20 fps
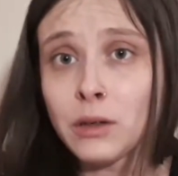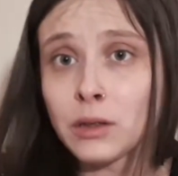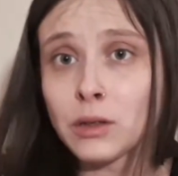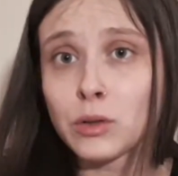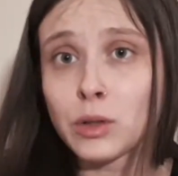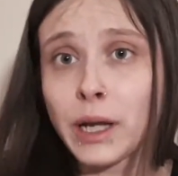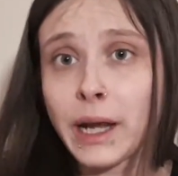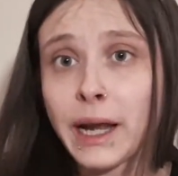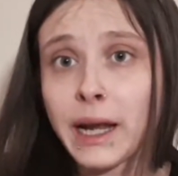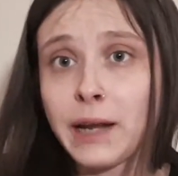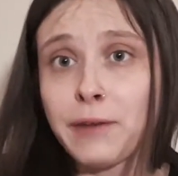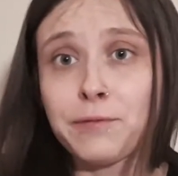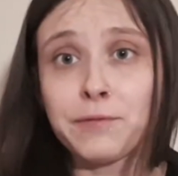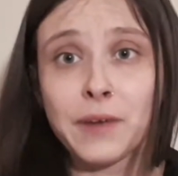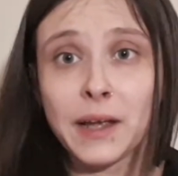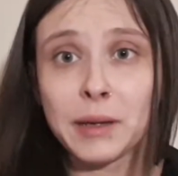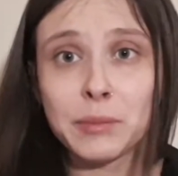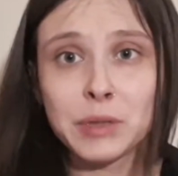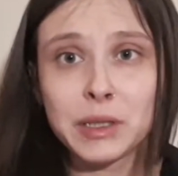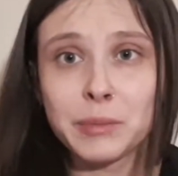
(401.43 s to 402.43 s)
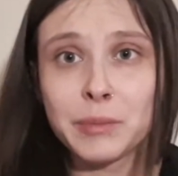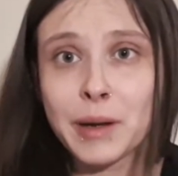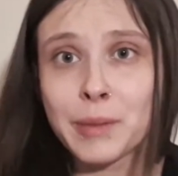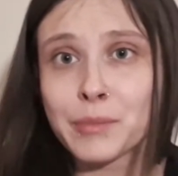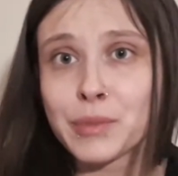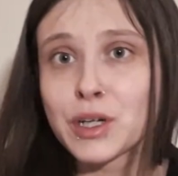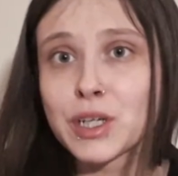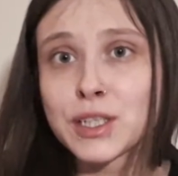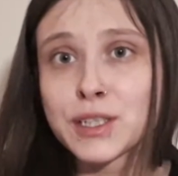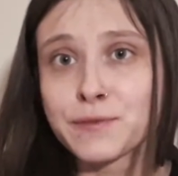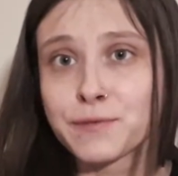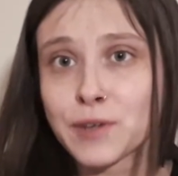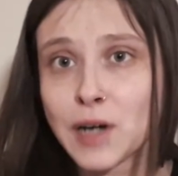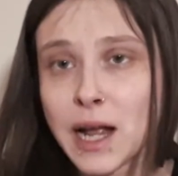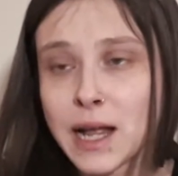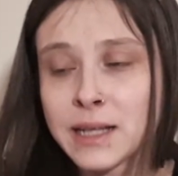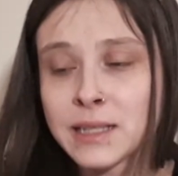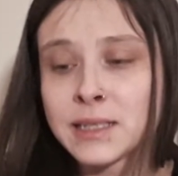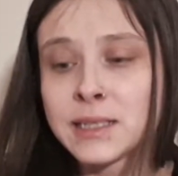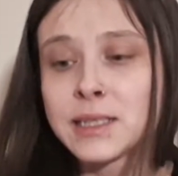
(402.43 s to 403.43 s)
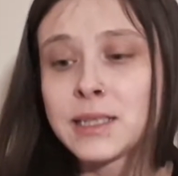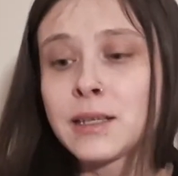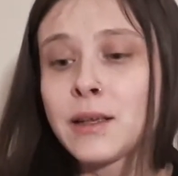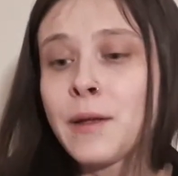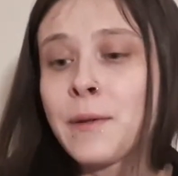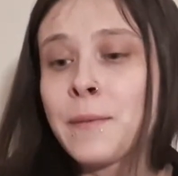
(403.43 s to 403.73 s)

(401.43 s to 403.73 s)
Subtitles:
okay, family members, friends.